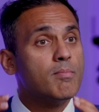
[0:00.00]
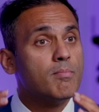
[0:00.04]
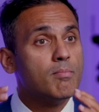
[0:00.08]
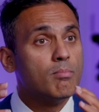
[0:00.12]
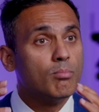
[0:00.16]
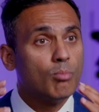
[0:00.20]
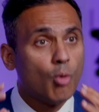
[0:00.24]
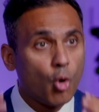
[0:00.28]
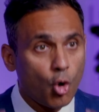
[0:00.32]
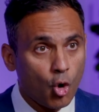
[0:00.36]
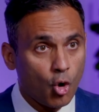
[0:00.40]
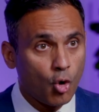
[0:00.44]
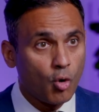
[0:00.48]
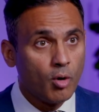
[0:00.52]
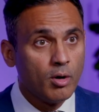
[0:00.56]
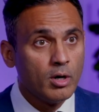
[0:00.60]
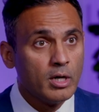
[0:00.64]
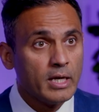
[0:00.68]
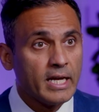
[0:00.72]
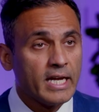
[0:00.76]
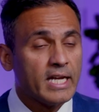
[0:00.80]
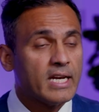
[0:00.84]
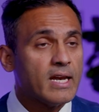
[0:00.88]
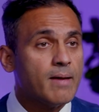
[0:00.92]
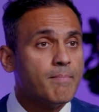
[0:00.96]
more
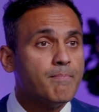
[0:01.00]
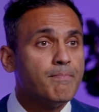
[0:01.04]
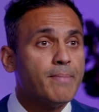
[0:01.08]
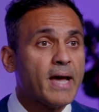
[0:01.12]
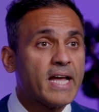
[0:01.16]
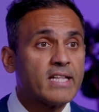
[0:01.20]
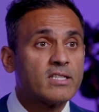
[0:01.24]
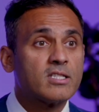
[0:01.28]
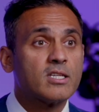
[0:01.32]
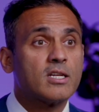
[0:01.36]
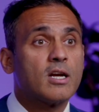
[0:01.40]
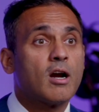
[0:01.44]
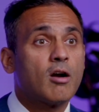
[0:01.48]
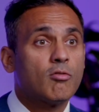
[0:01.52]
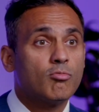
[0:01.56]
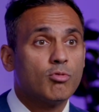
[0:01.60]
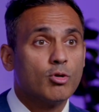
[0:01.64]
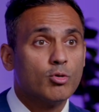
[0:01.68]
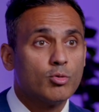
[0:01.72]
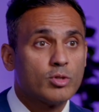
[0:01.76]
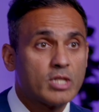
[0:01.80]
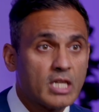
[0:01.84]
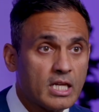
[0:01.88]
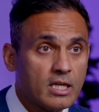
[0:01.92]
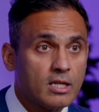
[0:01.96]
it embeds in our
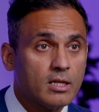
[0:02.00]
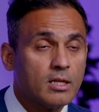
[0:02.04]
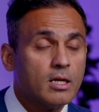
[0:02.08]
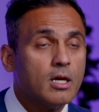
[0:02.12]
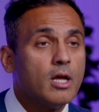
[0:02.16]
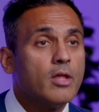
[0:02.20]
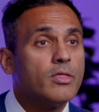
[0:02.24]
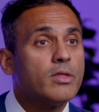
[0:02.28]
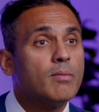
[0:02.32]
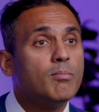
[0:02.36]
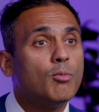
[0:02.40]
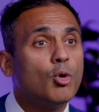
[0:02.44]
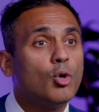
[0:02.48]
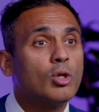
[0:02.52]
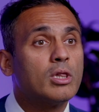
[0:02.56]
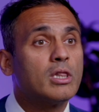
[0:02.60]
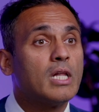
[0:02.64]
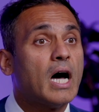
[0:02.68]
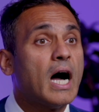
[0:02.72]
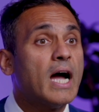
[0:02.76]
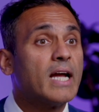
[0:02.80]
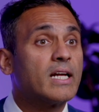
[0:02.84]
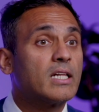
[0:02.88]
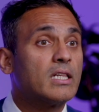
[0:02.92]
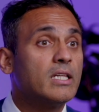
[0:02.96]
routine, the more
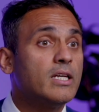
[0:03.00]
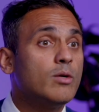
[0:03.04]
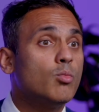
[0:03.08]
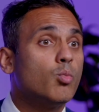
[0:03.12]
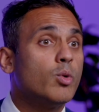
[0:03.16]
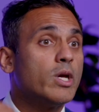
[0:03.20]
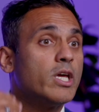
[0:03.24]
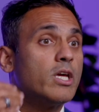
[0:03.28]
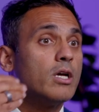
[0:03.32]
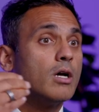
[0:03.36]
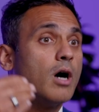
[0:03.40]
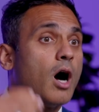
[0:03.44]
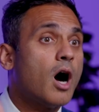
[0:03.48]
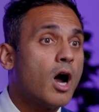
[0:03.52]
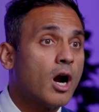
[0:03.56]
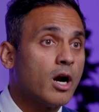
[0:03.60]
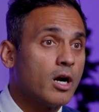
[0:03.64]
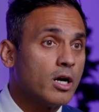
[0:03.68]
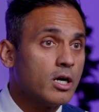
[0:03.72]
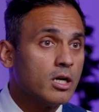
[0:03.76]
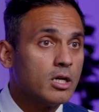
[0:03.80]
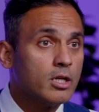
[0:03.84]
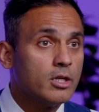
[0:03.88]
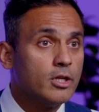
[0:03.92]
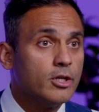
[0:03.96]
likely we
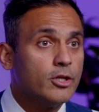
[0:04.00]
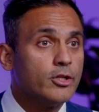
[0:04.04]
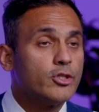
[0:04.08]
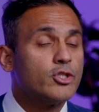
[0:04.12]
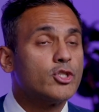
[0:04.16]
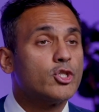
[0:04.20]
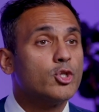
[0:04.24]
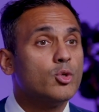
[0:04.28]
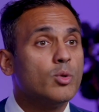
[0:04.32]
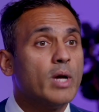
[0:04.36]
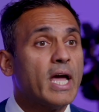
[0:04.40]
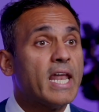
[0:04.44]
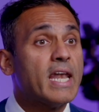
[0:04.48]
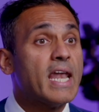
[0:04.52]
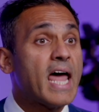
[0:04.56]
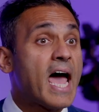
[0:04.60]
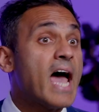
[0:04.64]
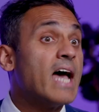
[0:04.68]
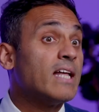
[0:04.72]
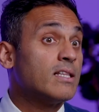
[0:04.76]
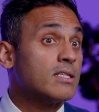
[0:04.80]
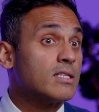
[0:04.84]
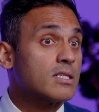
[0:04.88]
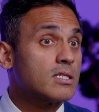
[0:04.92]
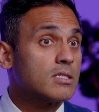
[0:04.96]
are to
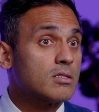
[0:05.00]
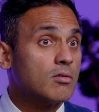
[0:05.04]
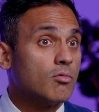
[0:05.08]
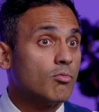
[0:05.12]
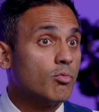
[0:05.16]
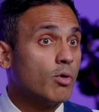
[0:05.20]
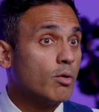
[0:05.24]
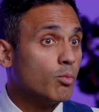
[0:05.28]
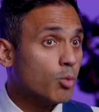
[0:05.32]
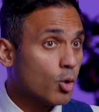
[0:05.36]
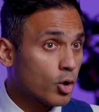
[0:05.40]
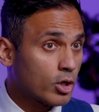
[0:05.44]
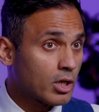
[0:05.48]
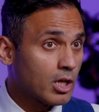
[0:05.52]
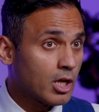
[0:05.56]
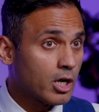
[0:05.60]
enhance reward